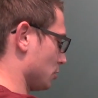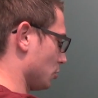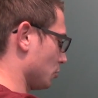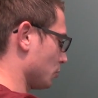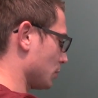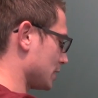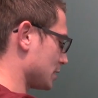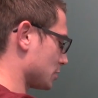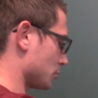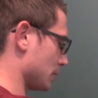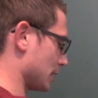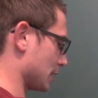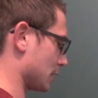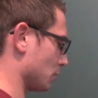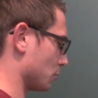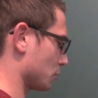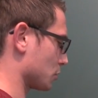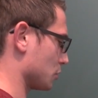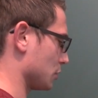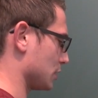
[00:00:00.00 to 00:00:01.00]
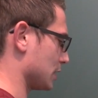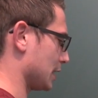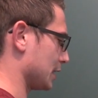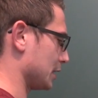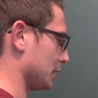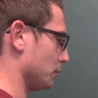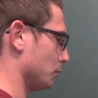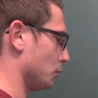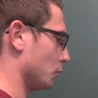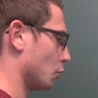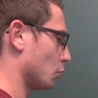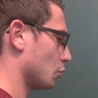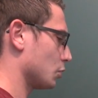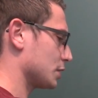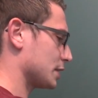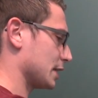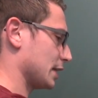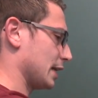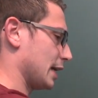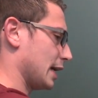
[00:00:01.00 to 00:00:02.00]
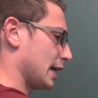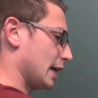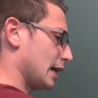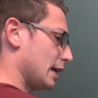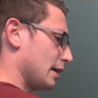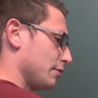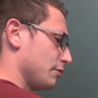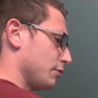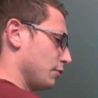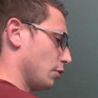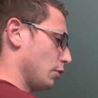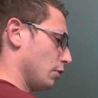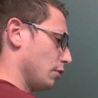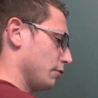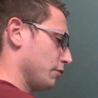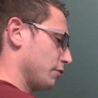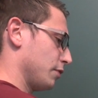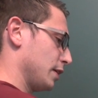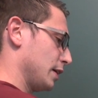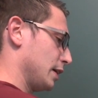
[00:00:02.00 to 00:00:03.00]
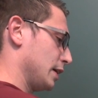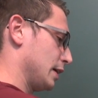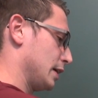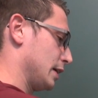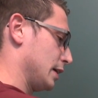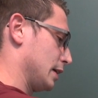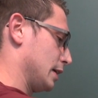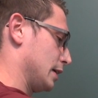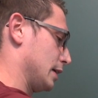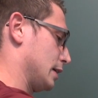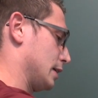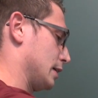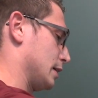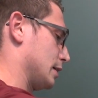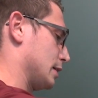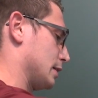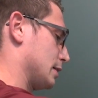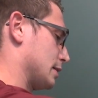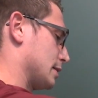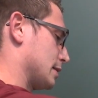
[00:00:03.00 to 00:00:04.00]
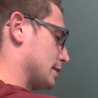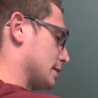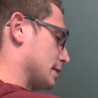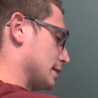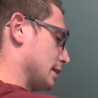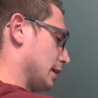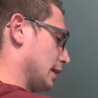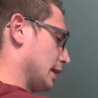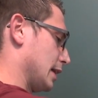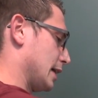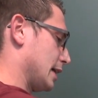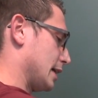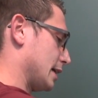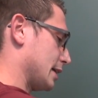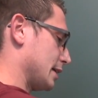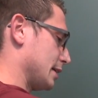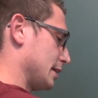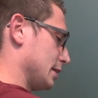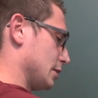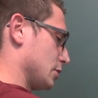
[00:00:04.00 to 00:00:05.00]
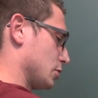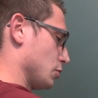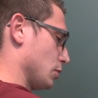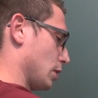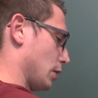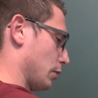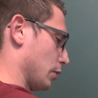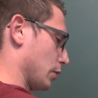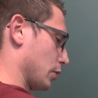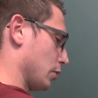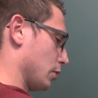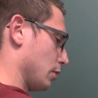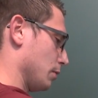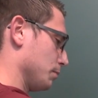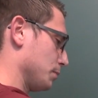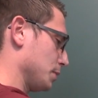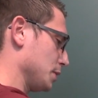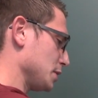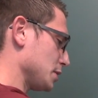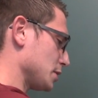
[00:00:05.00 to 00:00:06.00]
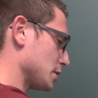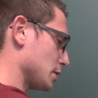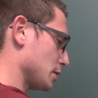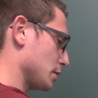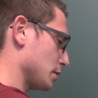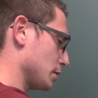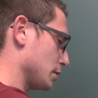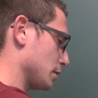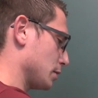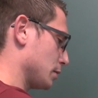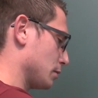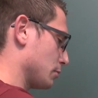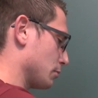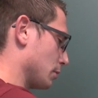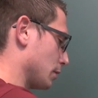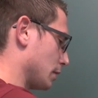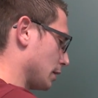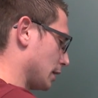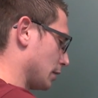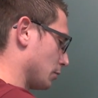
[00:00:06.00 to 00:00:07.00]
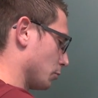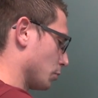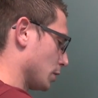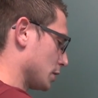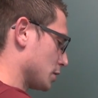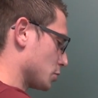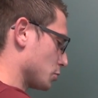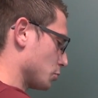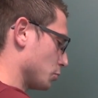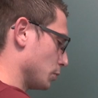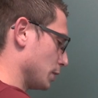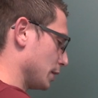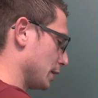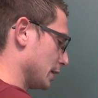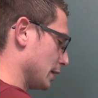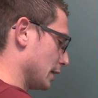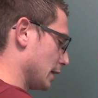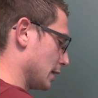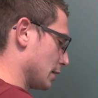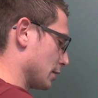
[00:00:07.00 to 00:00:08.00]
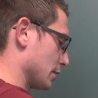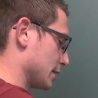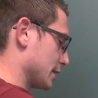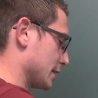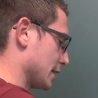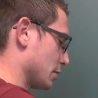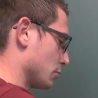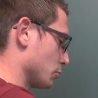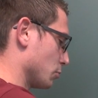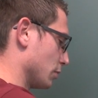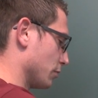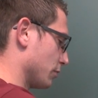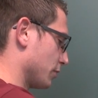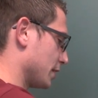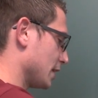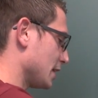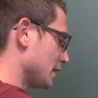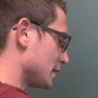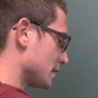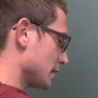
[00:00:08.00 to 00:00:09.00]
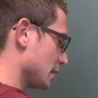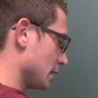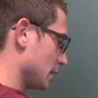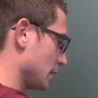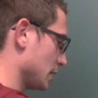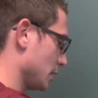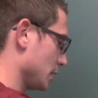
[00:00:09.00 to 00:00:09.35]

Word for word: always. We are going to dial more than half of the line into our compass. And once we are done with that,